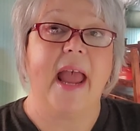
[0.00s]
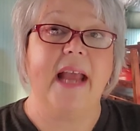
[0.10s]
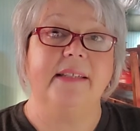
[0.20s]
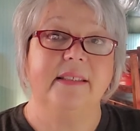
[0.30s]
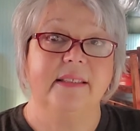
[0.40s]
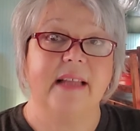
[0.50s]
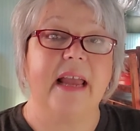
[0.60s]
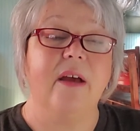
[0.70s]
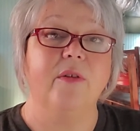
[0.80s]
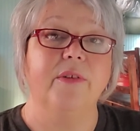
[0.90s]
a
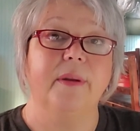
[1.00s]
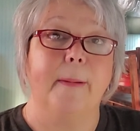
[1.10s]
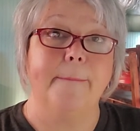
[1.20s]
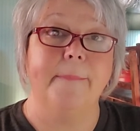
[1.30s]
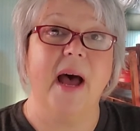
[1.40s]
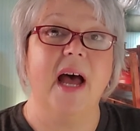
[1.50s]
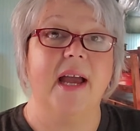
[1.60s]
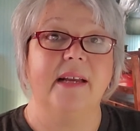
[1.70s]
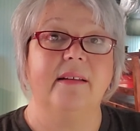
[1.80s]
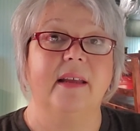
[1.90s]
sound
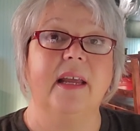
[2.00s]
mind